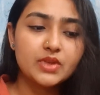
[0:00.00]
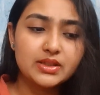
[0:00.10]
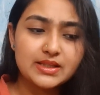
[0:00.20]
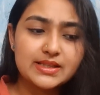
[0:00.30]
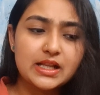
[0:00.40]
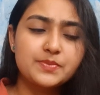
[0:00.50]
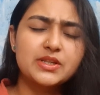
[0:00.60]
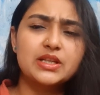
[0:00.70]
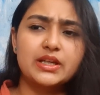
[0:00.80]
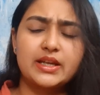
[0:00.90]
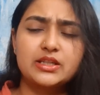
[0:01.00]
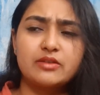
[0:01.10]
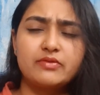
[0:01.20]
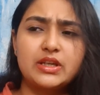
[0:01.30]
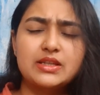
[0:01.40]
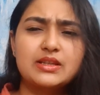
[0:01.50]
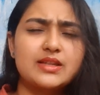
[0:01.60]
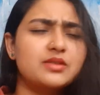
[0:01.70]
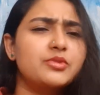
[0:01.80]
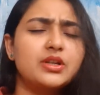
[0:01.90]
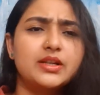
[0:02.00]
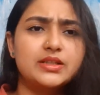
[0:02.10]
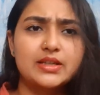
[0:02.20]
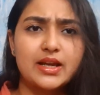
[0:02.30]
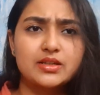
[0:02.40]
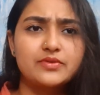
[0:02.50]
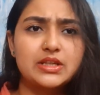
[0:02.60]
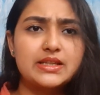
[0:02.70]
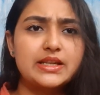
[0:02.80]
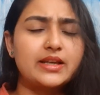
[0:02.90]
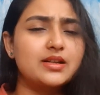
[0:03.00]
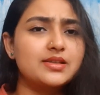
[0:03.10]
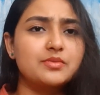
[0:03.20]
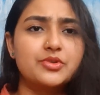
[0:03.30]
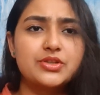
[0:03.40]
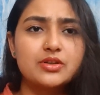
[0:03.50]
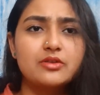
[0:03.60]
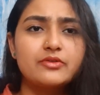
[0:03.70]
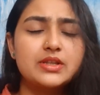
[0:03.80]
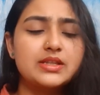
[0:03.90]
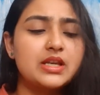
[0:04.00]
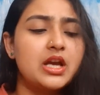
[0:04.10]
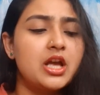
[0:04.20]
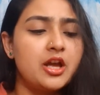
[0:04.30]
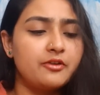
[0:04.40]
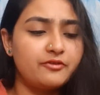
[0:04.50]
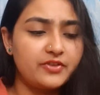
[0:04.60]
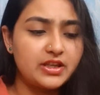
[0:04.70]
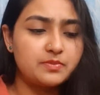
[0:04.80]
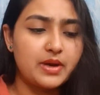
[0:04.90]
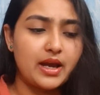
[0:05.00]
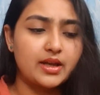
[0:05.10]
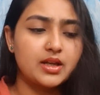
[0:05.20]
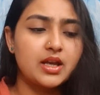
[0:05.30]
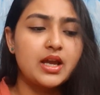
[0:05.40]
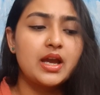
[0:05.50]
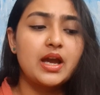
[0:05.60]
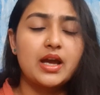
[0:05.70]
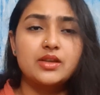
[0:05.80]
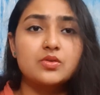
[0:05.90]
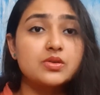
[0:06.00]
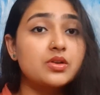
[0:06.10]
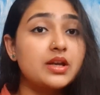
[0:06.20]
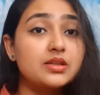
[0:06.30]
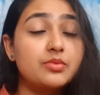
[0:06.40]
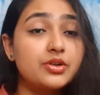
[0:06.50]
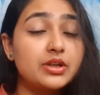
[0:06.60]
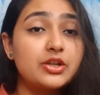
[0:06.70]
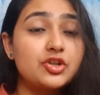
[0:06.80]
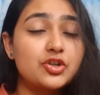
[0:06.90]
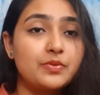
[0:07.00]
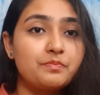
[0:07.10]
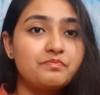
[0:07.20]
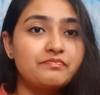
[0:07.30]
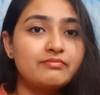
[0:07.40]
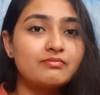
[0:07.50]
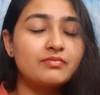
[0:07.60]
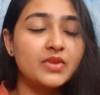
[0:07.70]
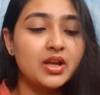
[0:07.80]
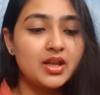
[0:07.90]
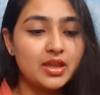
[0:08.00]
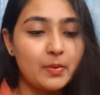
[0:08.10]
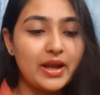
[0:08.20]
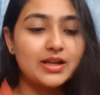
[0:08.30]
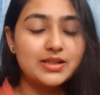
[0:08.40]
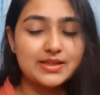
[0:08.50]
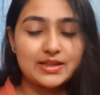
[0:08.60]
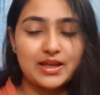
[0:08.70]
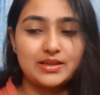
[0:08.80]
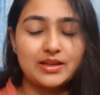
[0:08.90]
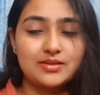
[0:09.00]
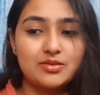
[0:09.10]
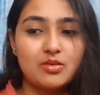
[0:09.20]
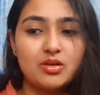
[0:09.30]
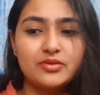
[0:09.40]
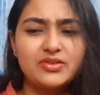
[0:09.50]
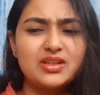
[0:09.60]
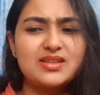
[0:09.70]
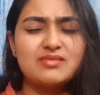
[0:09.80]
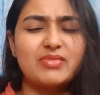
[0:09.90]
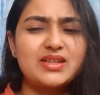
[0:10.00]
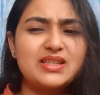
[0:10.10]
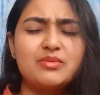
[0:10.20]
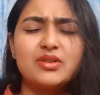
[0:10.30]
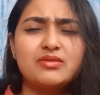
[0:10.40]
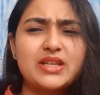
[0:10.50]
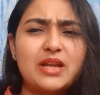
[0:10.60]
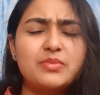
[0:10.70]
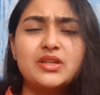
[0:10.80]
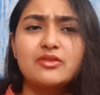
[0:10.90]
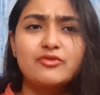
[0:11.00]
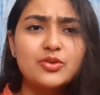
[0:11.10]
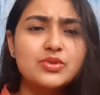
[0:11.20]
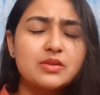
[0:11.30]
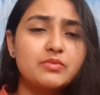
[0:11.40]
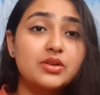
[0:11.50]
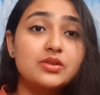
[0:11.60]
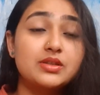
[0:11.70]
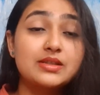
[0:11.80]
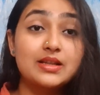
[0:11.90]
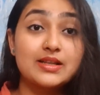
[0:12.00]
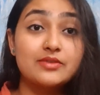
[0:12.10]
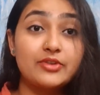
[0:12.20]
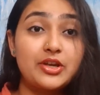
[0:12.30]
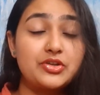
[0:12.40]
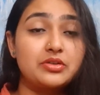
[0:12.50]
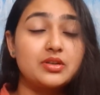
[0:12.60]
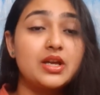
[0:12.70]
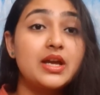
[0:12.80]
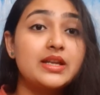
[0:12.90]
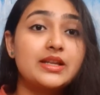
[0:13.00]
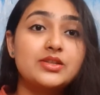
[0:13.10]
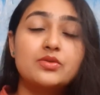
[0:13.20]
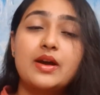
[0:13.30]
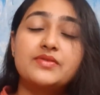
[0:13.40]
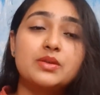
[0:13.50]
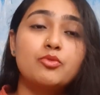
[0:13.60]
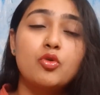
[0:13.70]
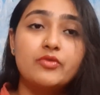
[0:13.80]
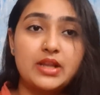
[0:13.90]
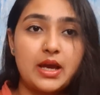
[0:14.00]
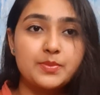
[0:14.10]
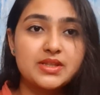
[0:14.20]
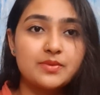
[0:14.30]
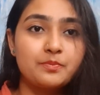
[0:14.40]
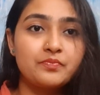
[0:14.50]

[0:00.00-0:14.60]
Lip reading: This helps in connecting various customer related activities like customer service, feedback, and also customer retention. Now, I understand that all of this might seem a tad bit confusing because this classification tends to have some overlaps.